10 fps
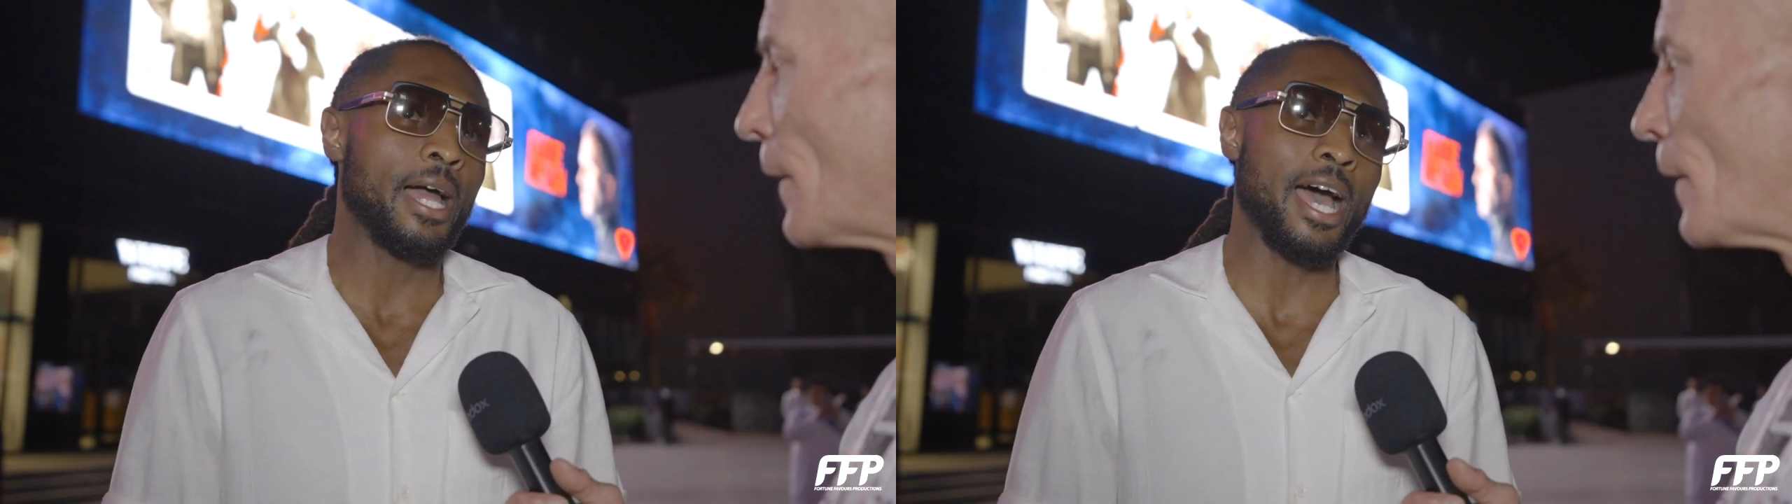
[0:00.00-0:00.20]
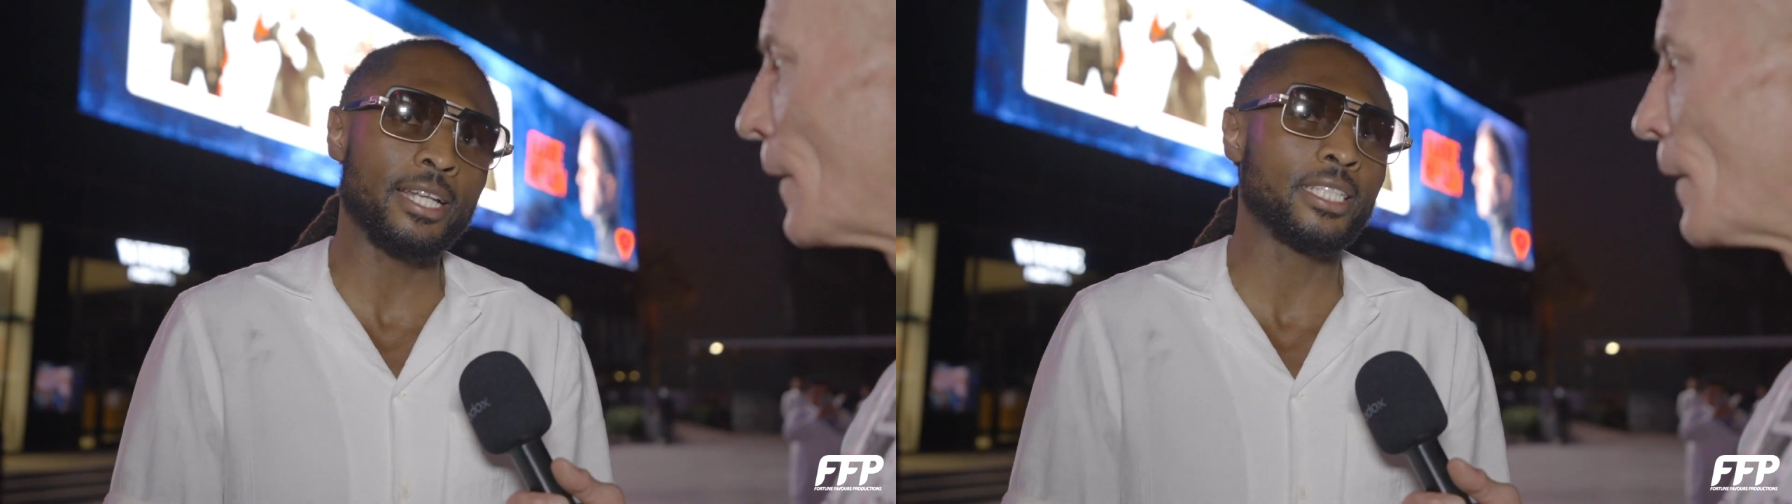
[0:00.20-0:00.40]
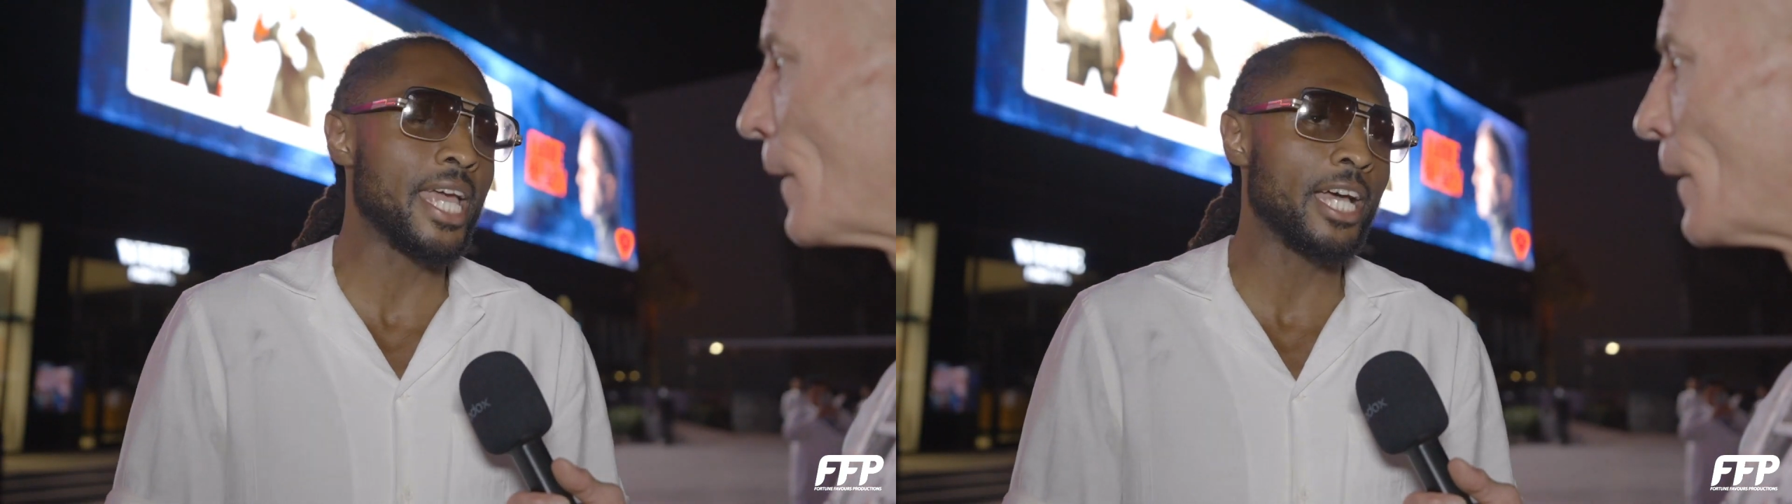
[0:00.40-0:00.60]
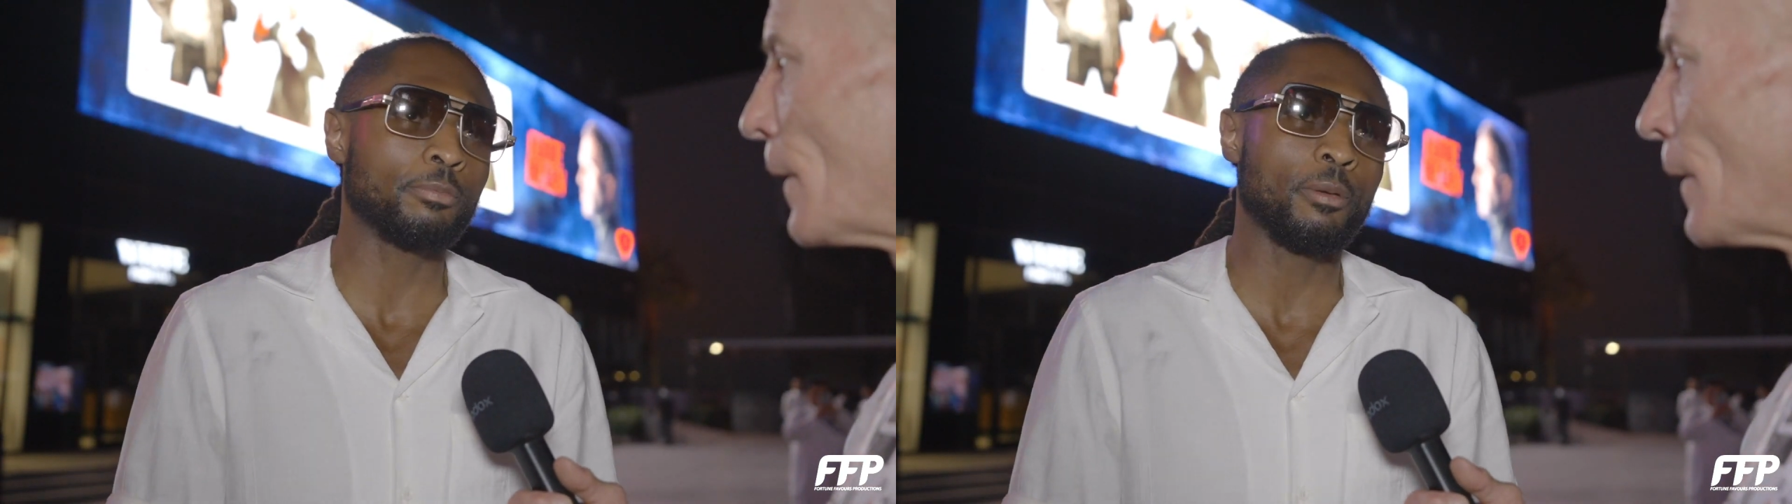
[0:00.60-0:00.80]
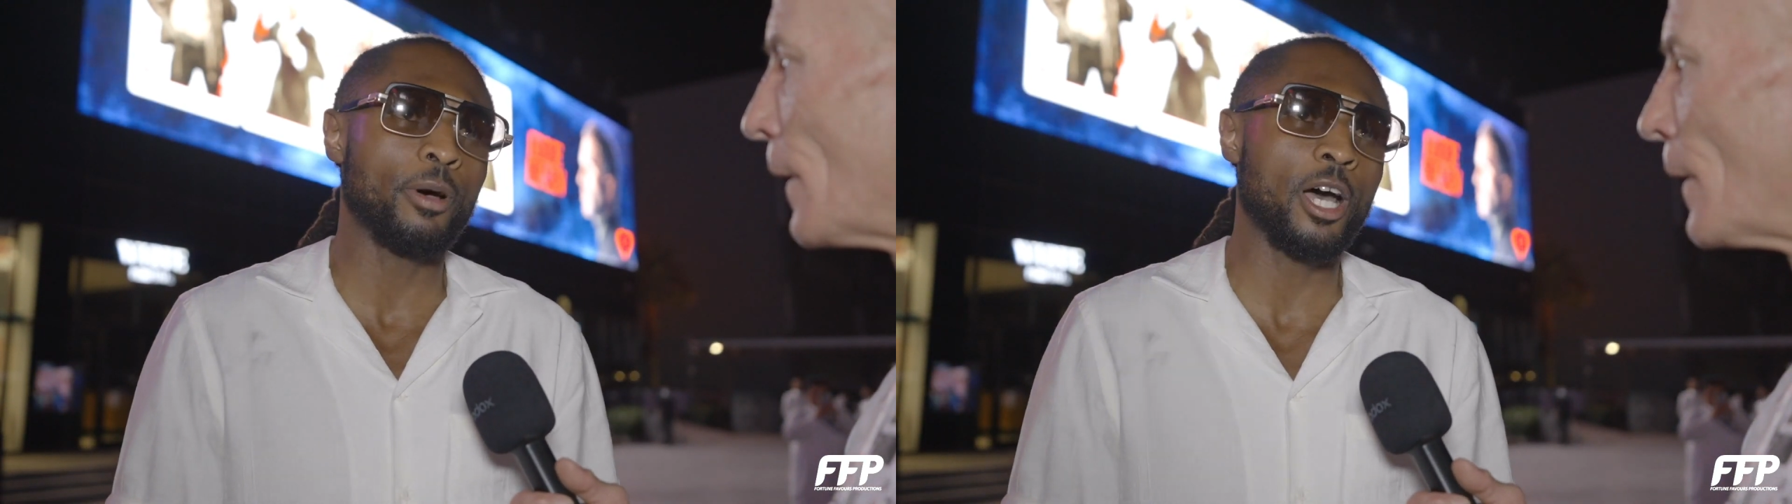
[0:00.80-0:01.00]
and yeah, it's
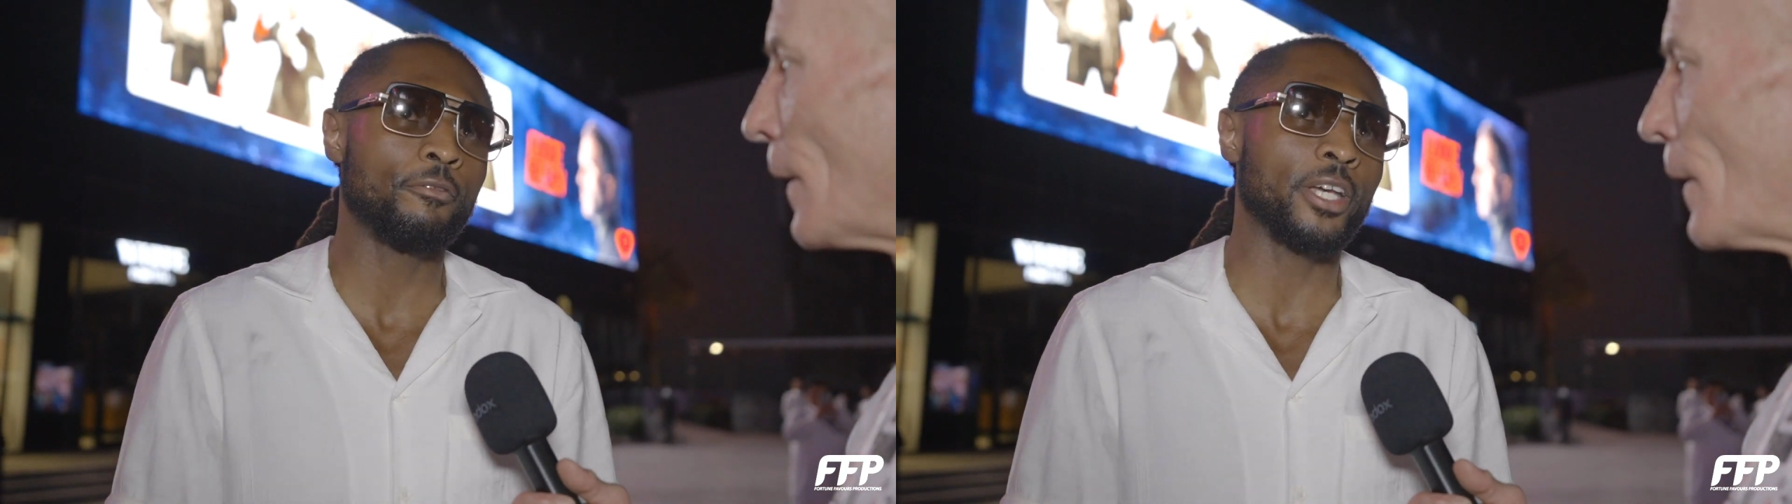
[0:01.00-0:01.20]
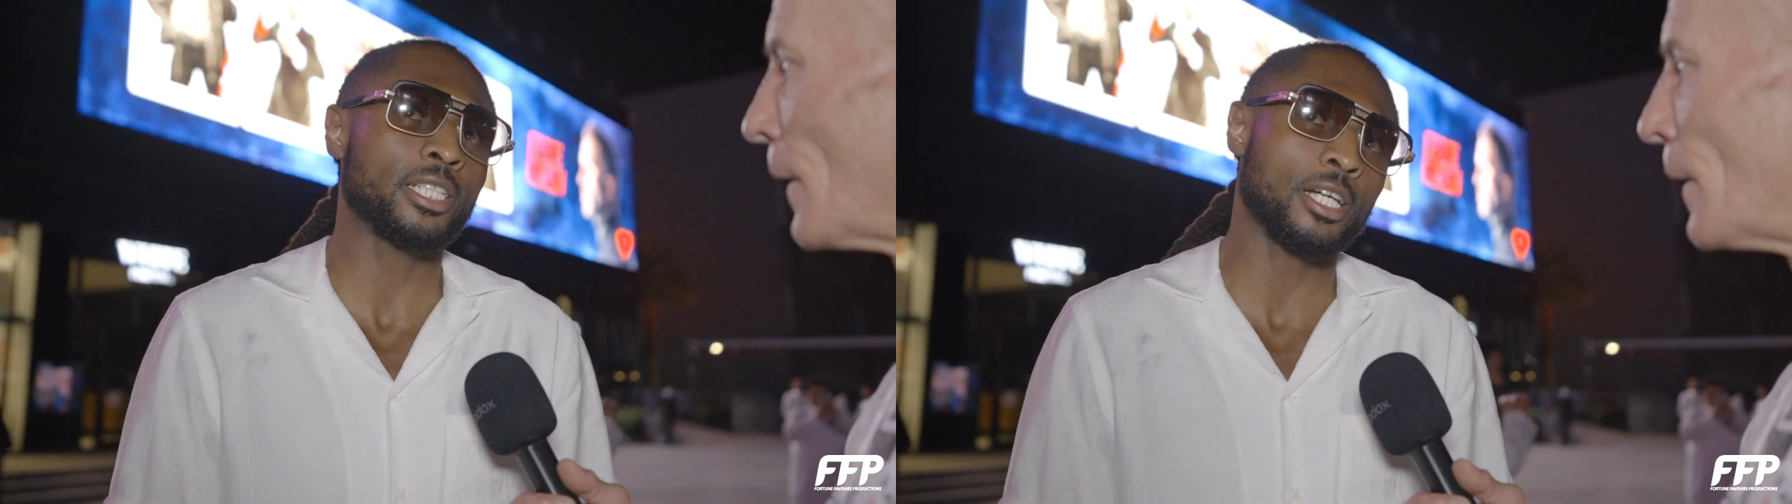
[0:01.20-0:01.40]
been perfect.